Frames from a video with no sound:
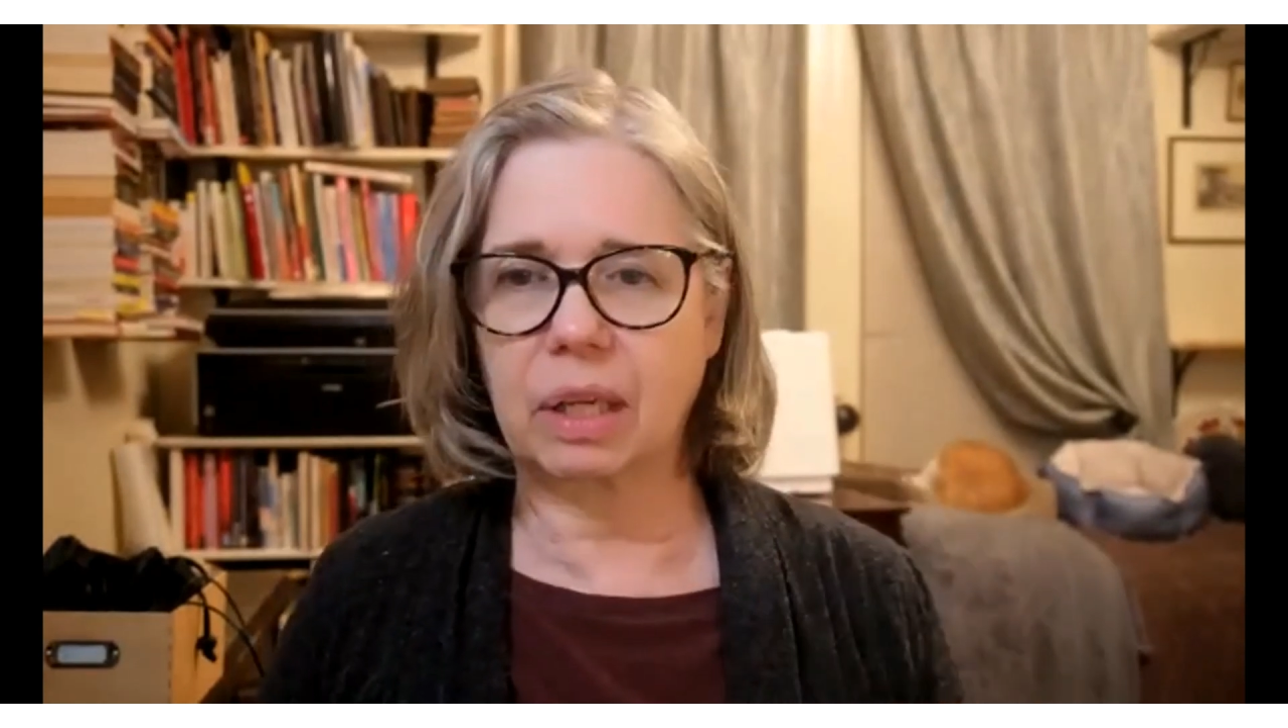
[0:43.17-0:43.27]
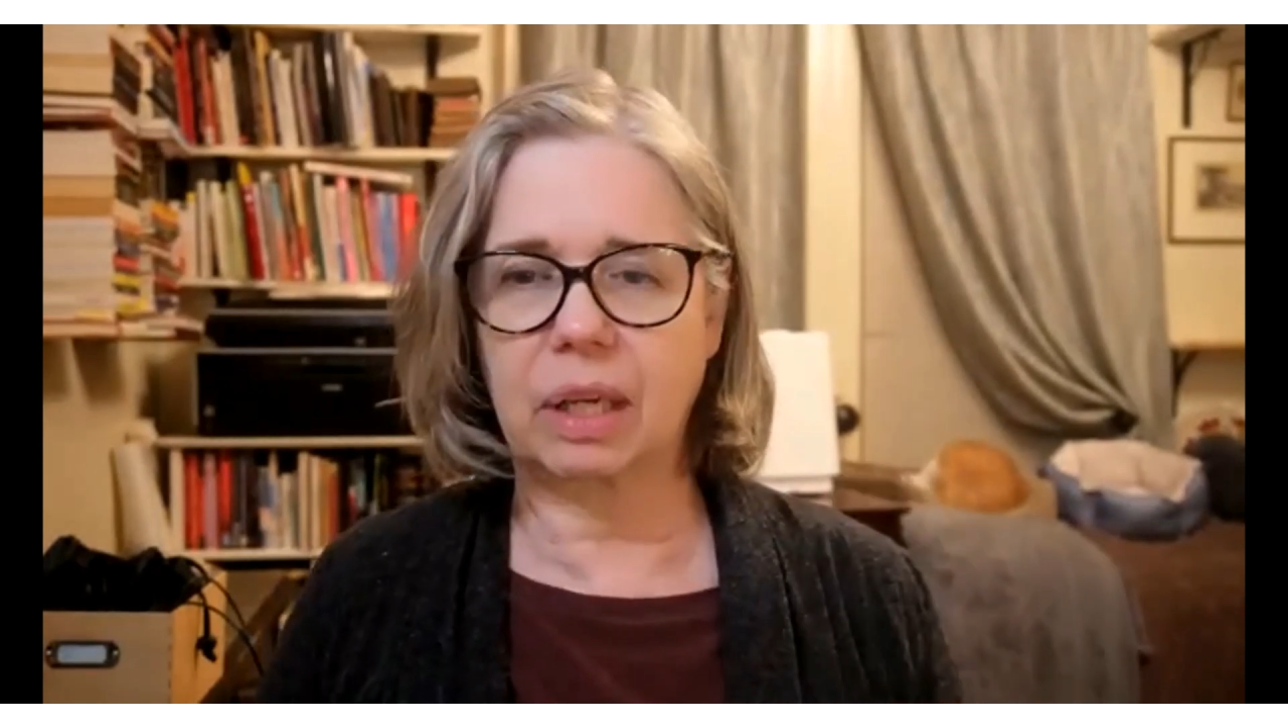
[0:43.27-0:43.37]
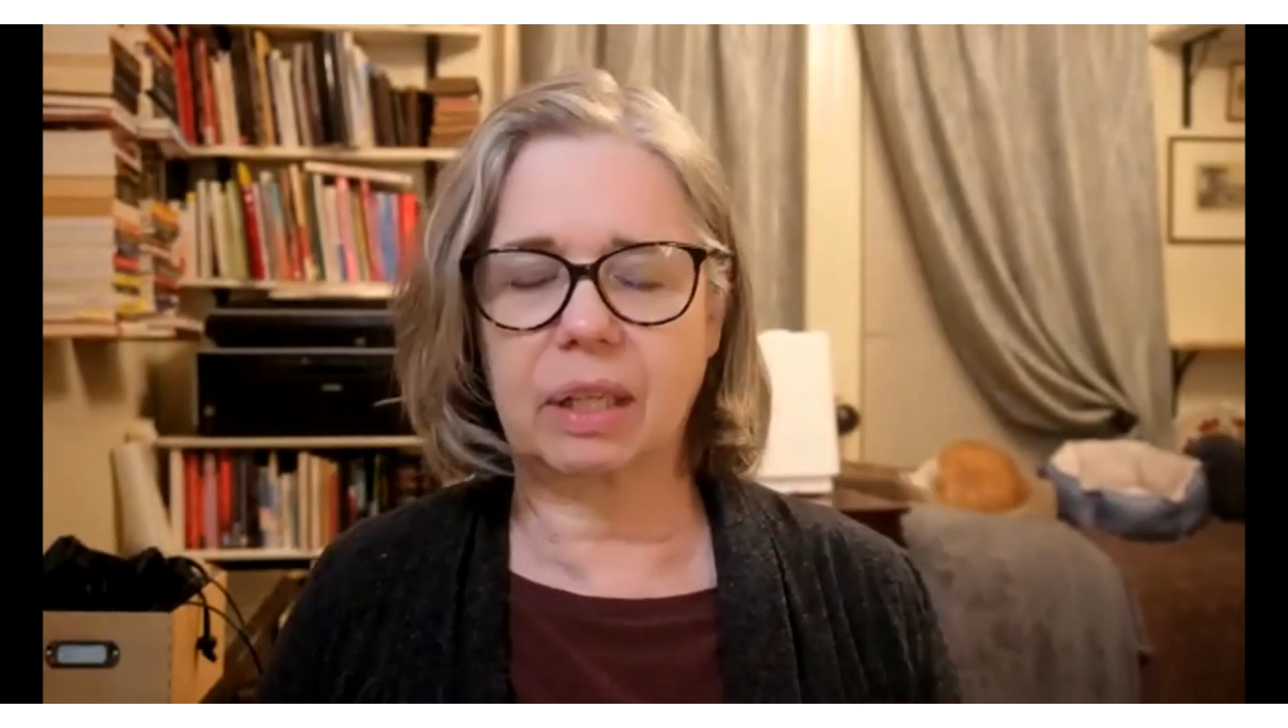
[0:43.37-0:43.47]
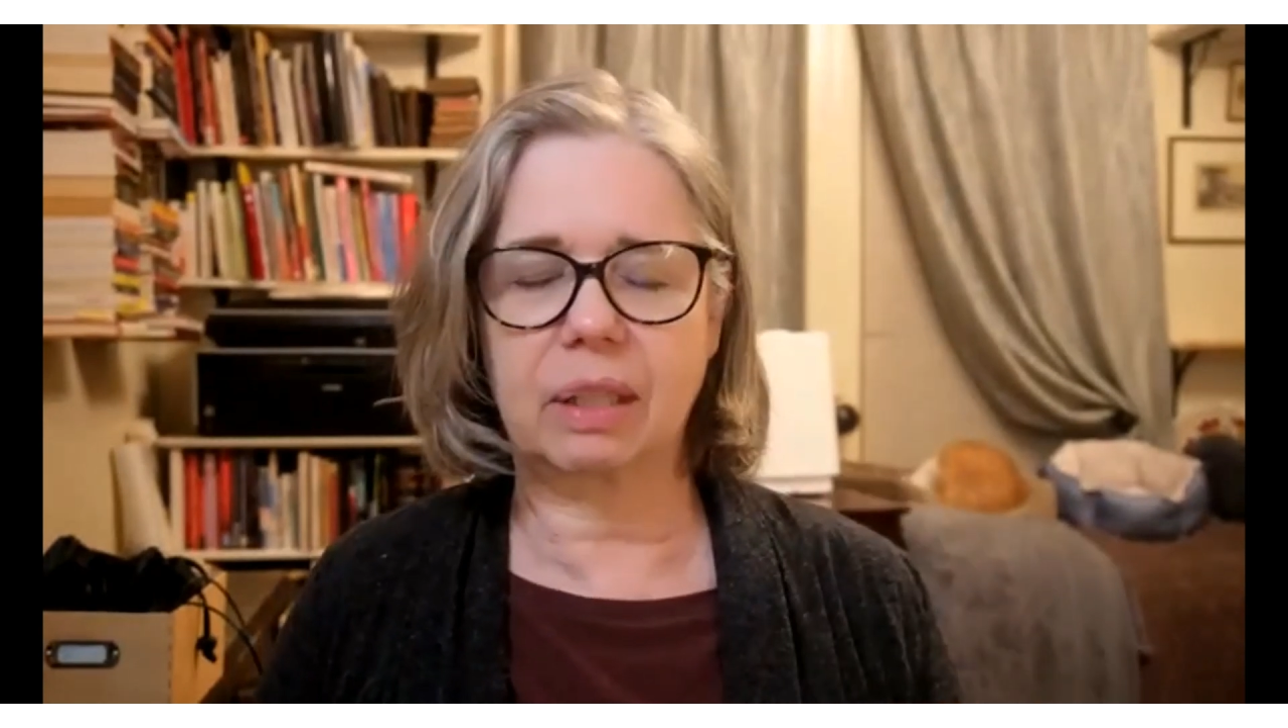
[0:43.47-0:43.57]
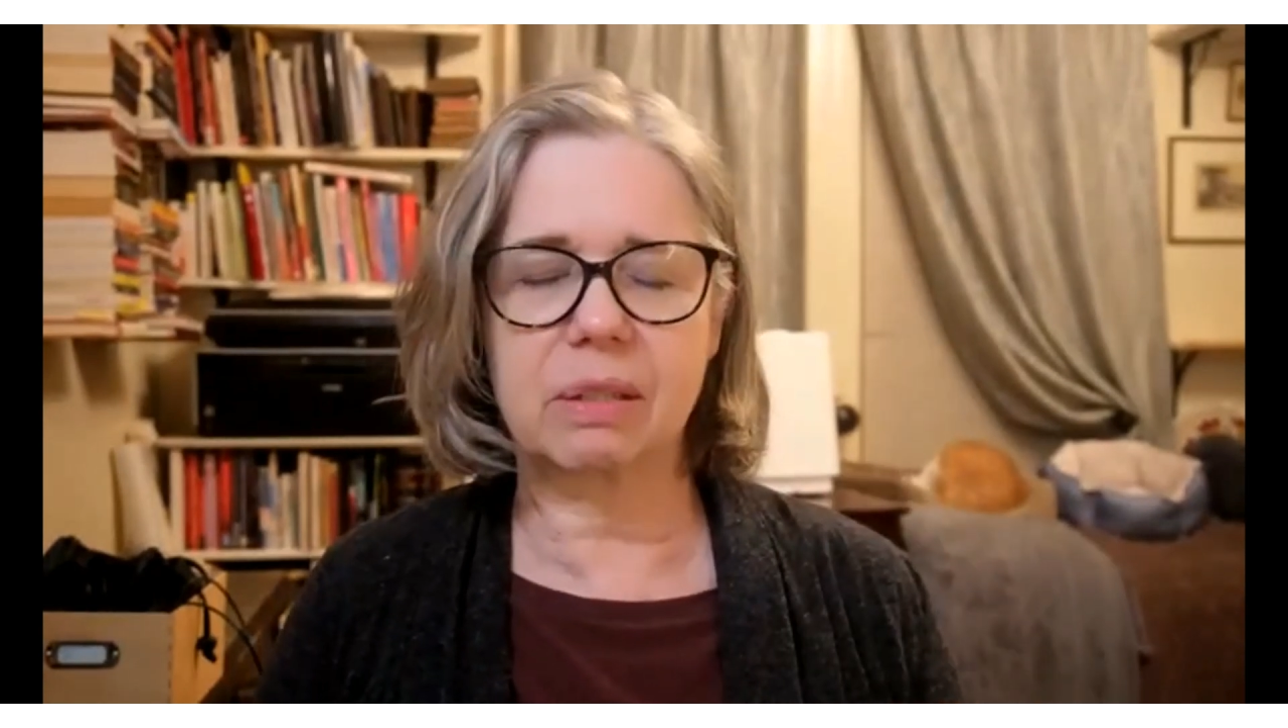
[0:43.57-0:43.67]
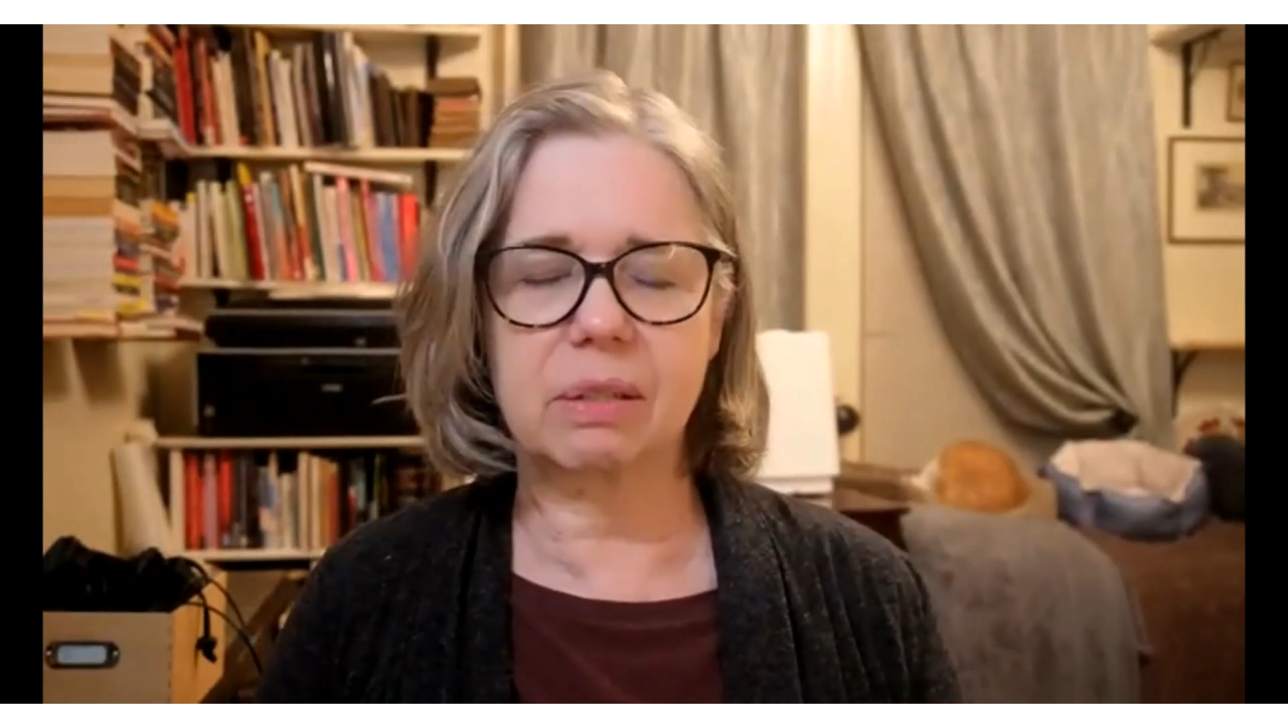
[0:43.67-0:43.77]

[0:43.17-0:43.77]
getting this